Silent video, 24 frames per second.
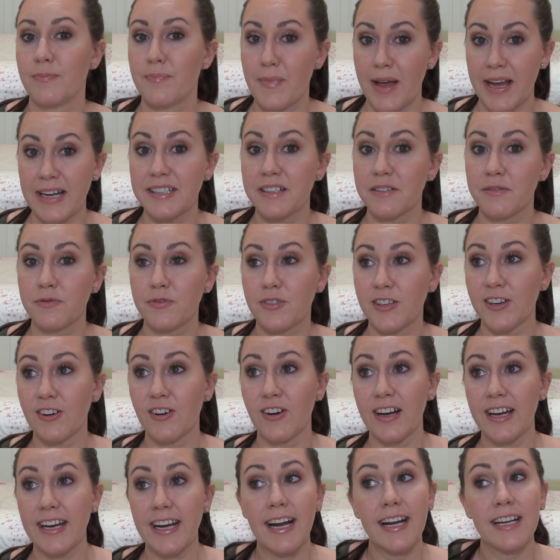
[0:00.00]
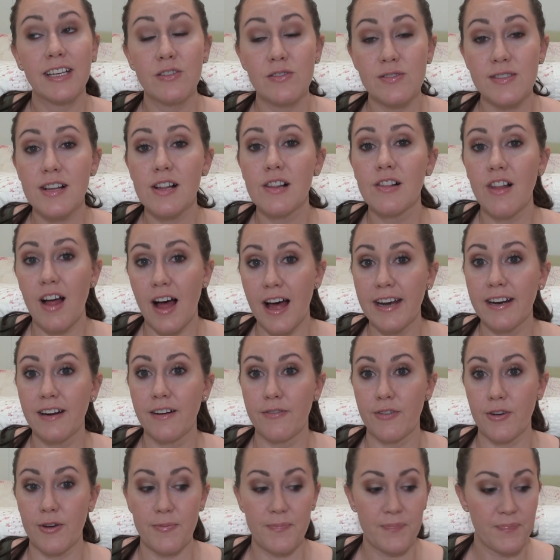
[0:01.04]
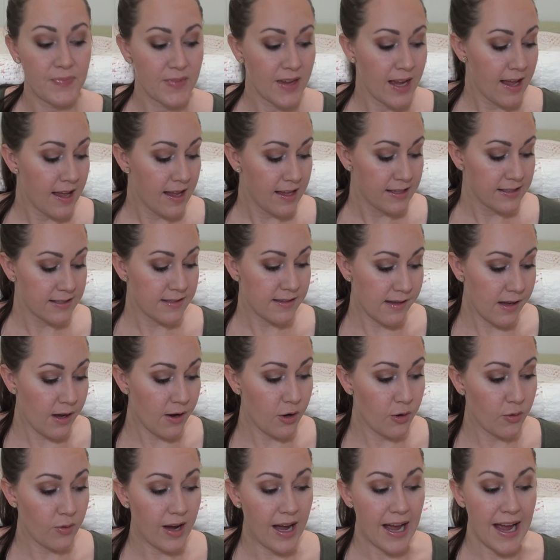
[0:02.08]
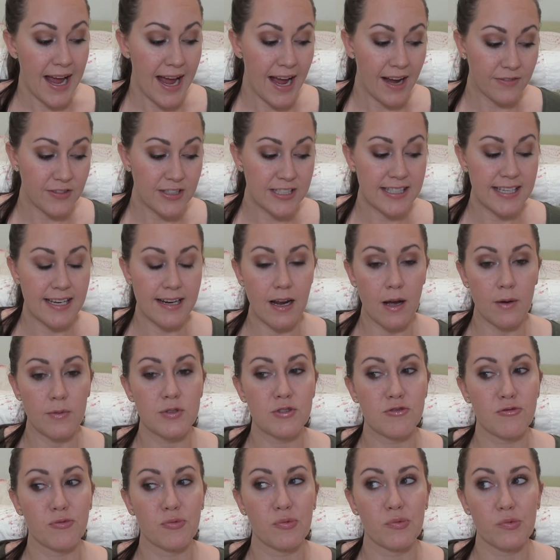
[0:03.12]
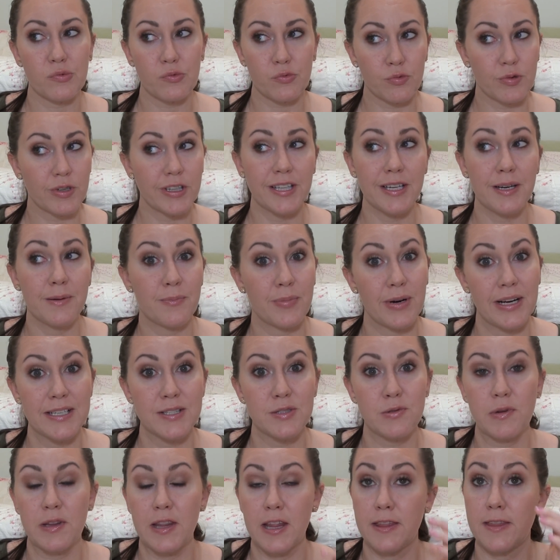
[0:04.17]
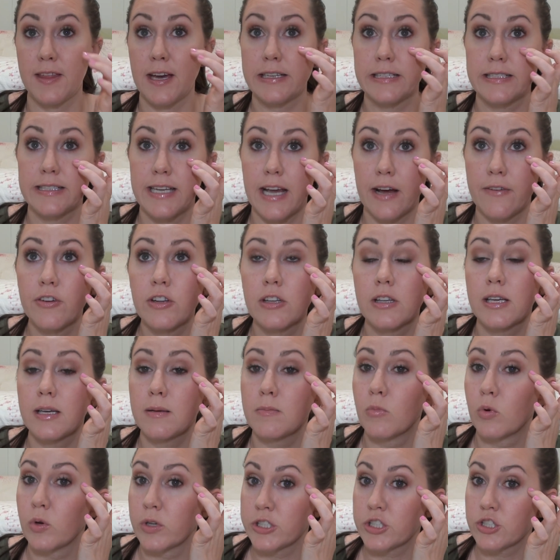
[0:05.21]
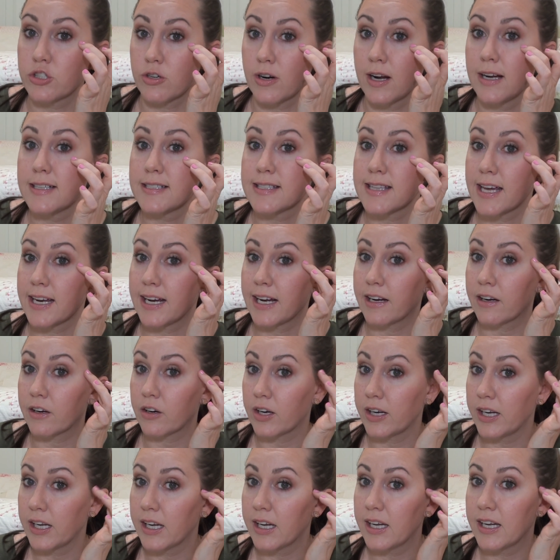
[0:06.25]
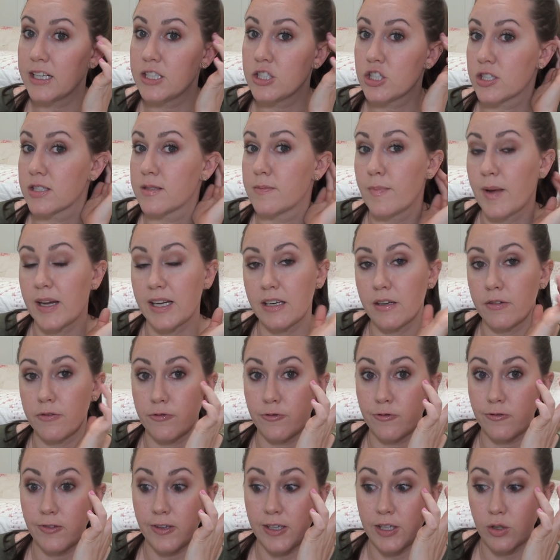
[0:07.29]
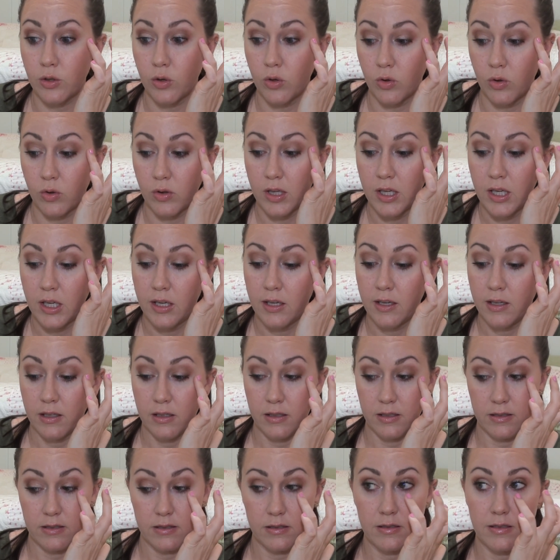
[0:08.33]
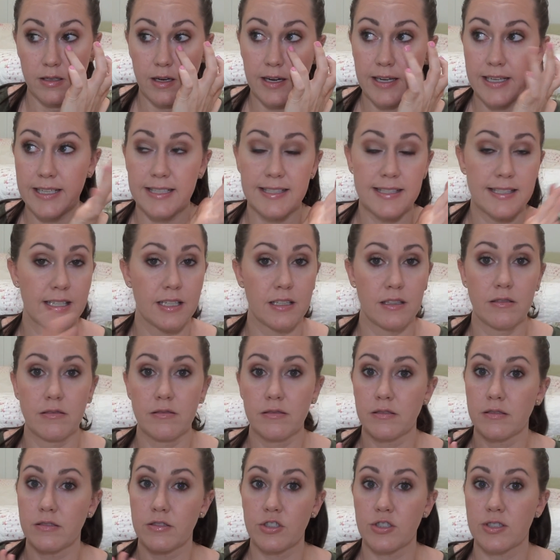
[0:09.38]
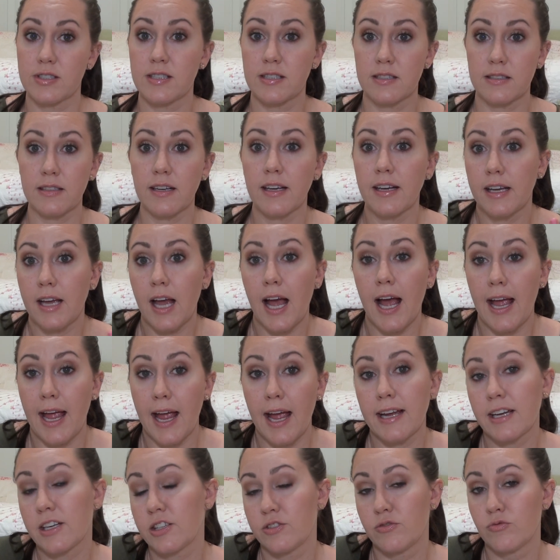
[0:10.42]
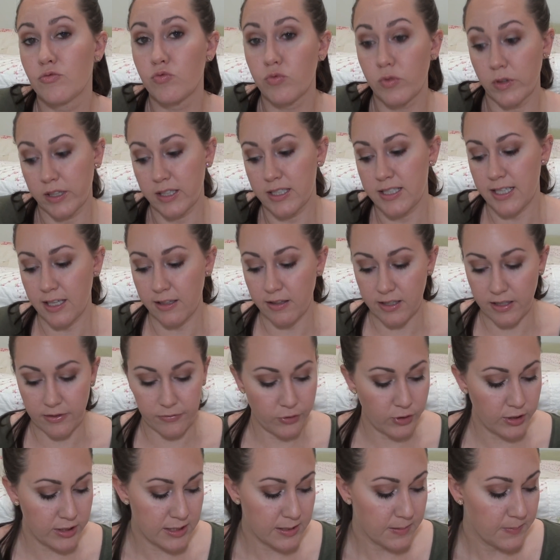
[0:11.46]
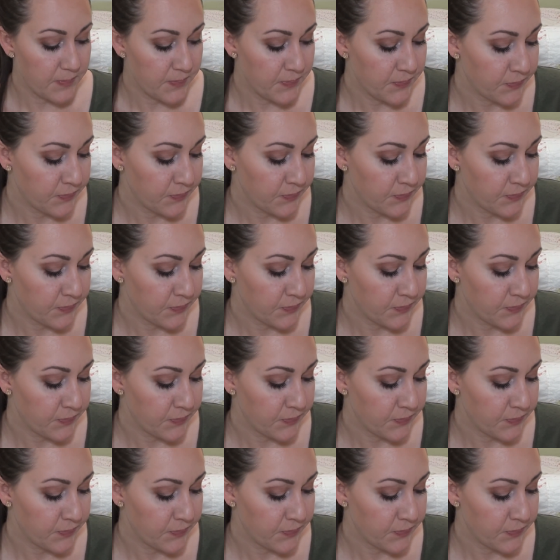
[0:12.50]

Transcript: made them feel. And I use a lot of them. So I have to say I was really impressed with it. They definitely moisturized that area and just made it feel nice. And just, I could really tell the difference.